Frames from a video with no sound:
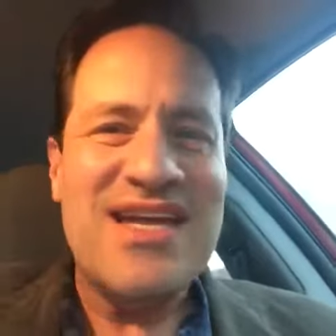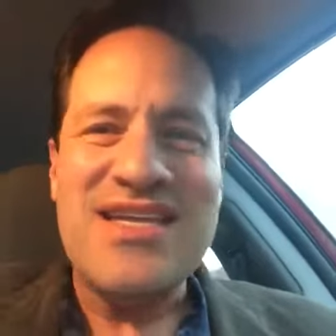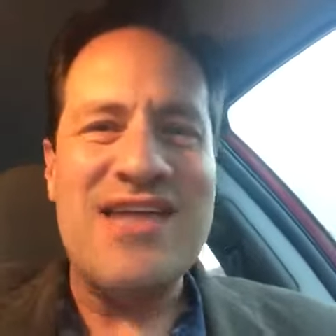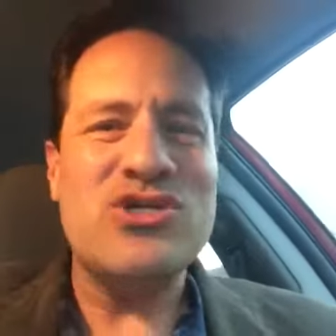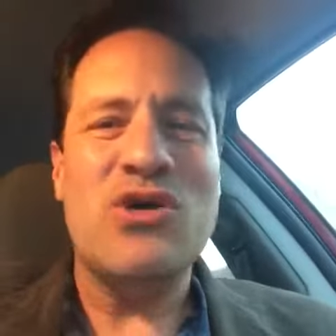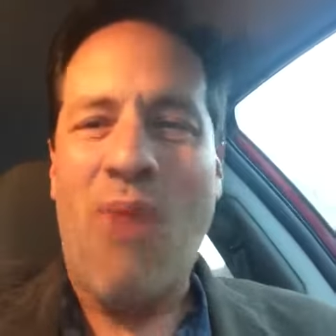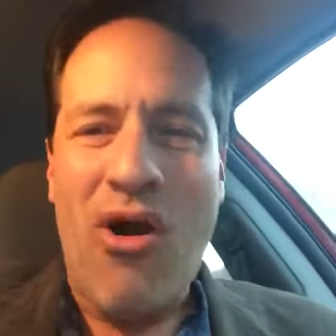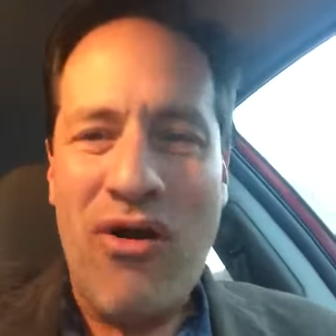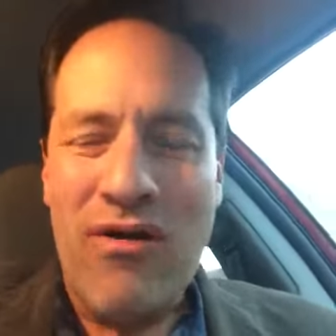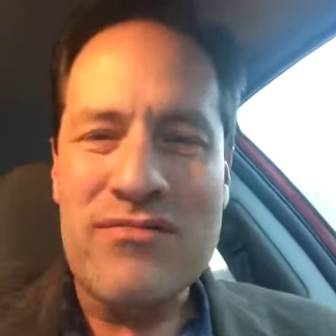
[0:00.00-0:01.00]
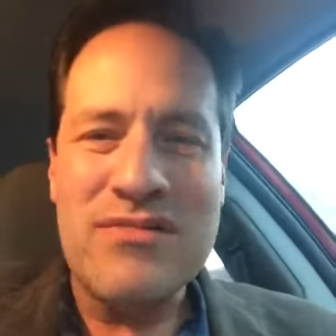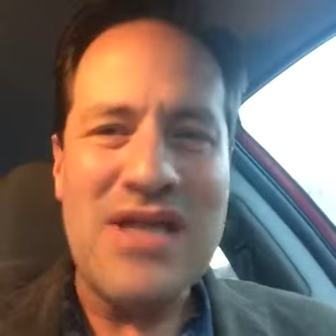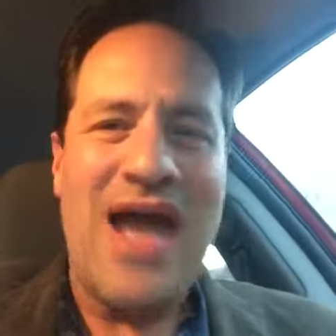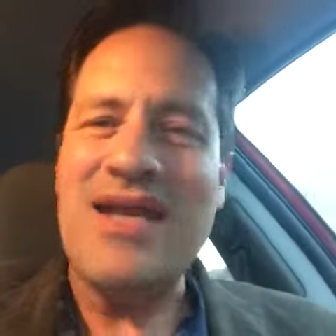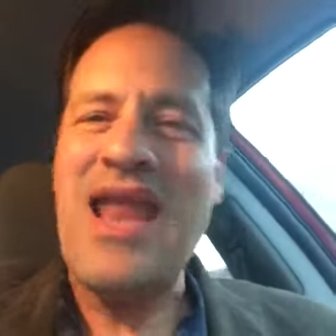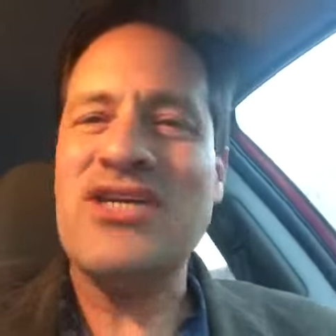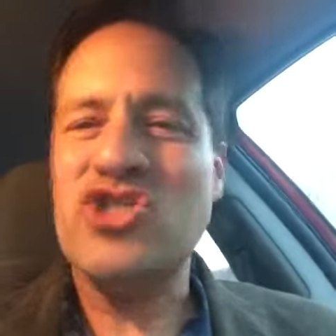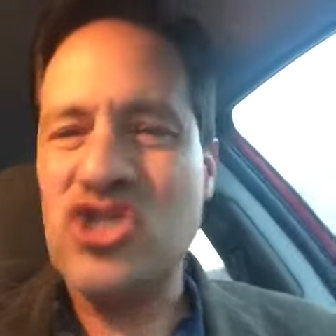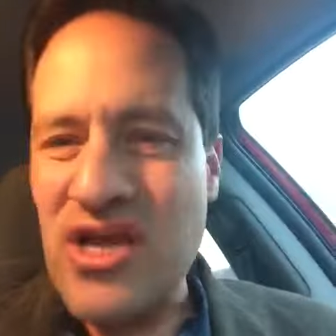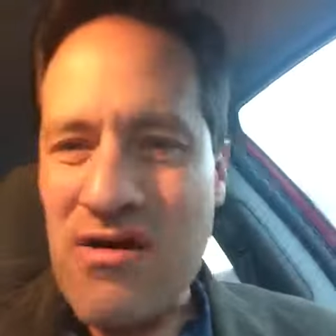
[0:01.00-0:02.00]
not tomorrow, not
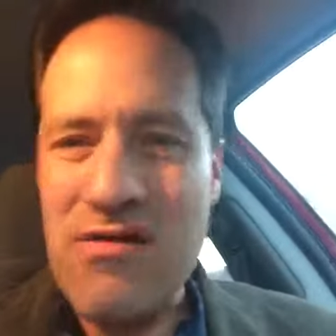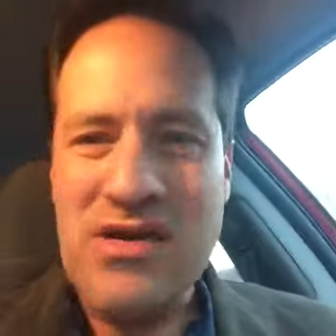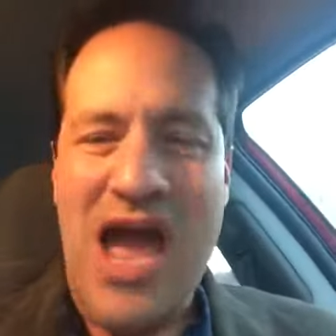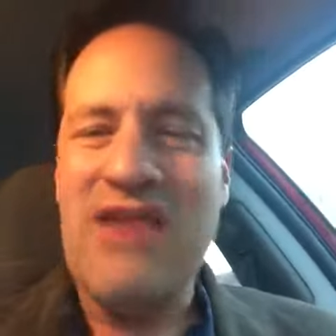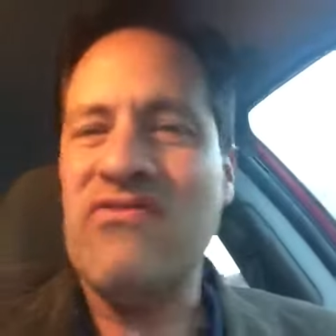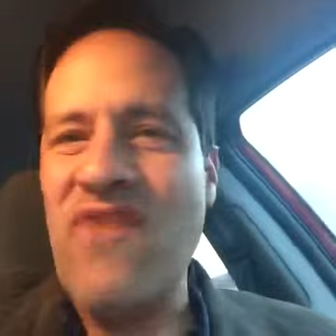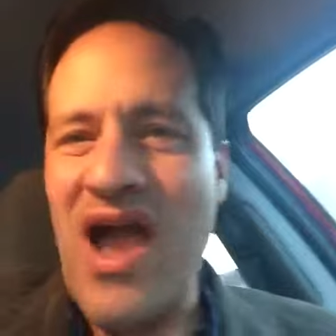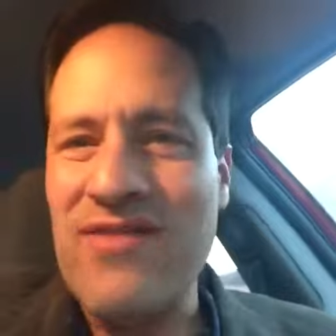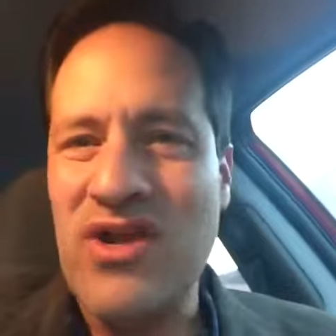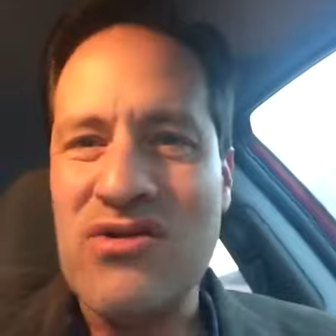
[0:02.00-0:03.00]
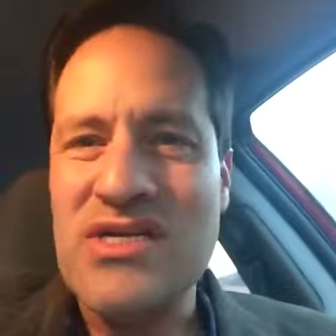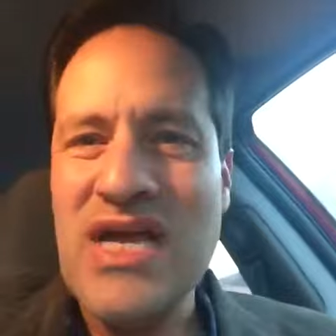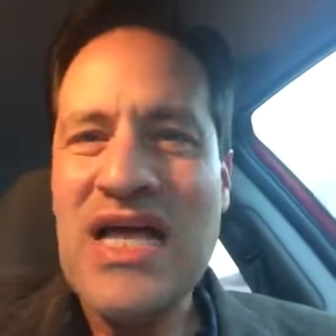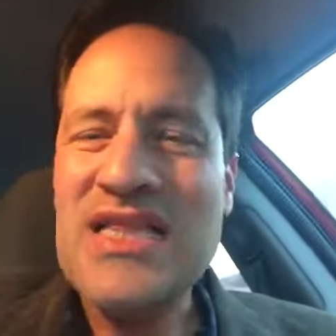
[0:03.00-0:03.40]
next year, not in five years.